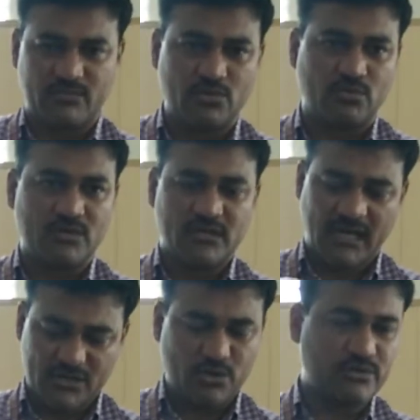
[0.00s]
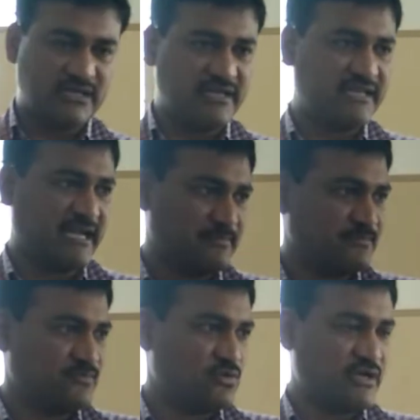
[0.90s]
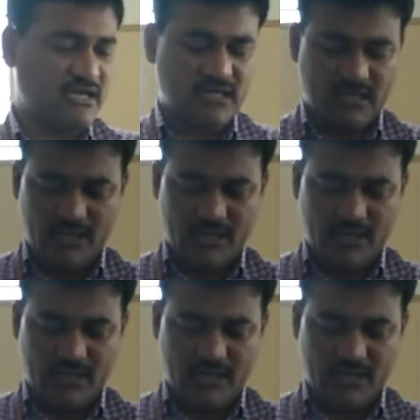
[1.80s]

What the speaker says: move. I'll show you that kneecap. Okay.